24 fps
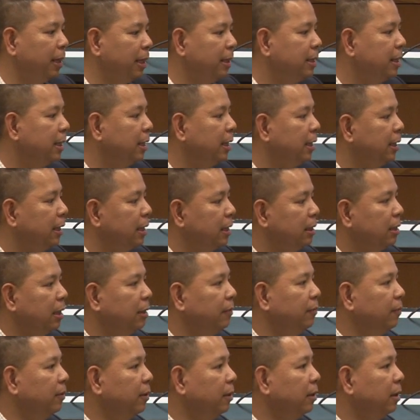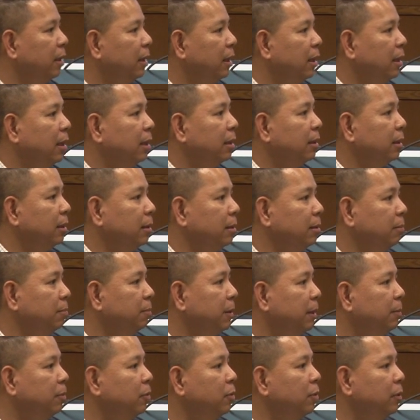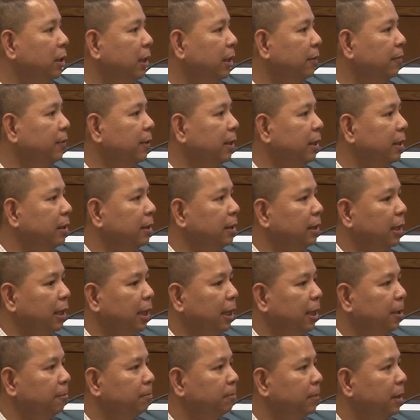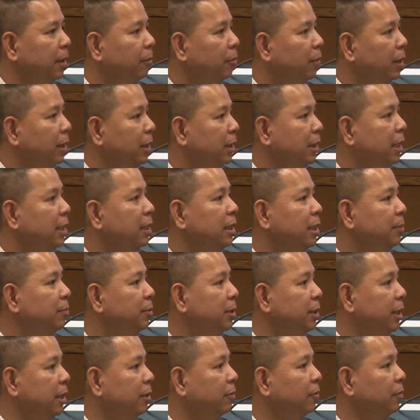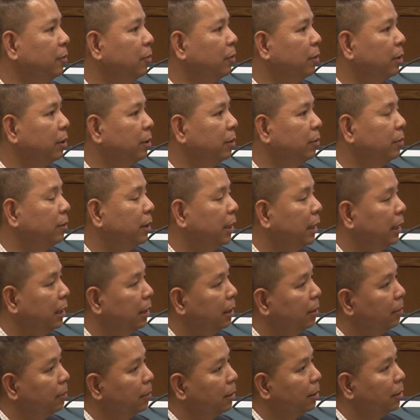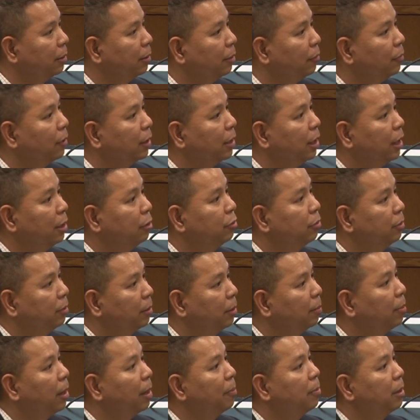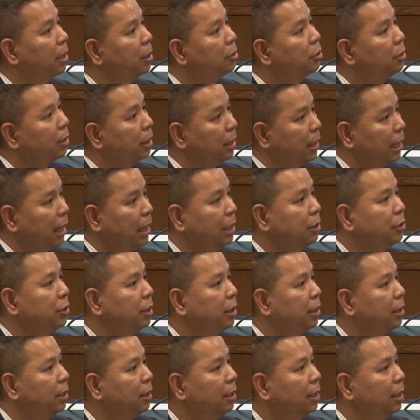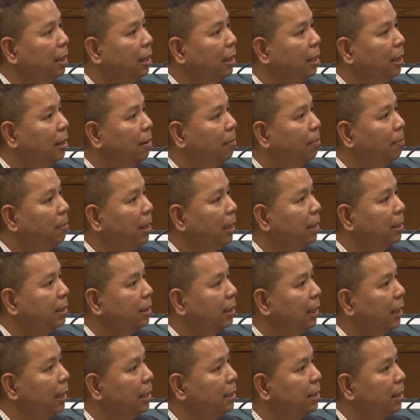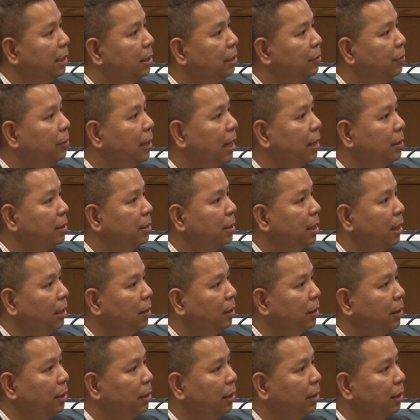Basically this, if, people who live in um, what is 60% of the world uh, of the country, the population in Asia, makes less than $2,000 a